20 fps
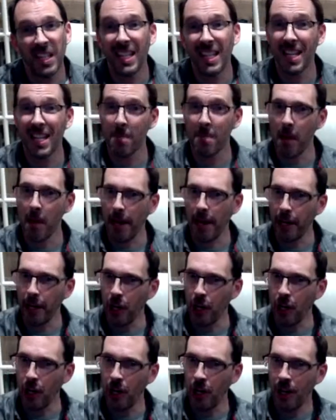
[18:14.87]
E
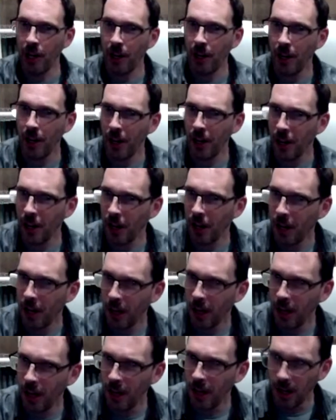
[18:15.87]
minor.
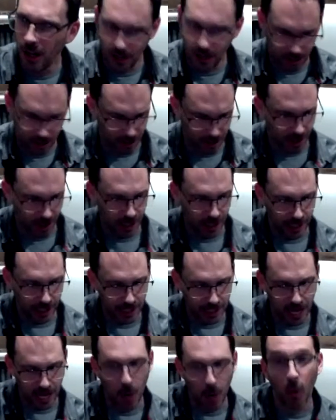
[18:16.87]
Oh, I
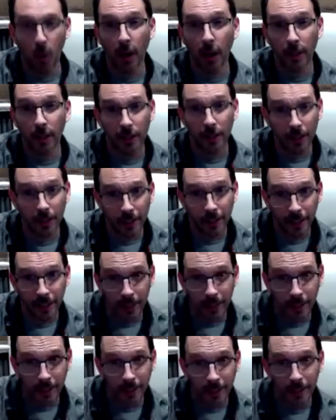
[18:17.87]
like that one.
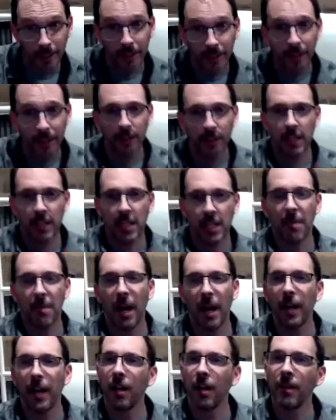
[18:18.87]
E
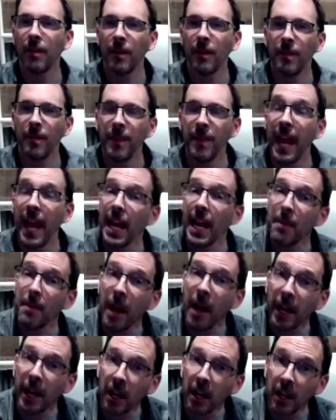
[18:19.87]
minor, A
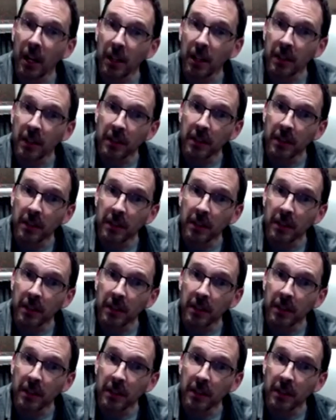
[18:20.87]
minor,